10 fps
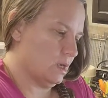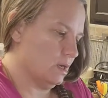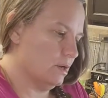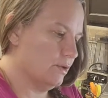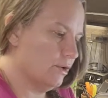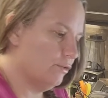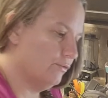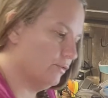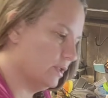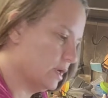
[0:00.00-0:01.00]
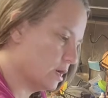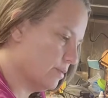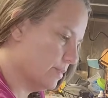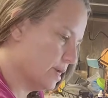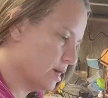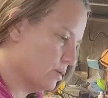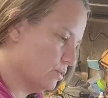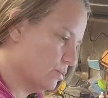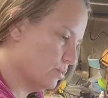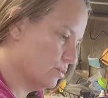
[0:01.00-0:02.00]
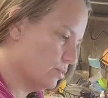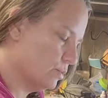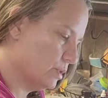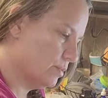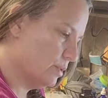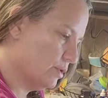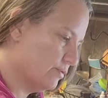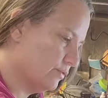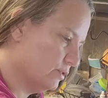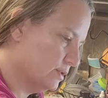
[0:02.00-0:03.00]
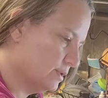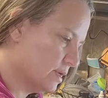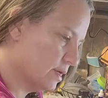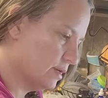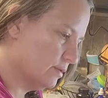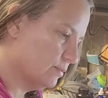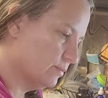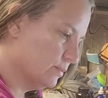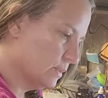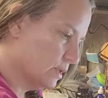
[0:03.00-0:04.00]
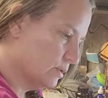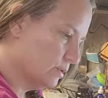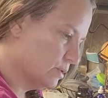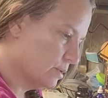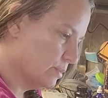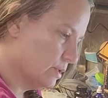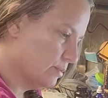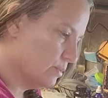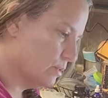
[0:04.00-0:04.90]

and hopefully coming out with a beautiful design. So I'm going to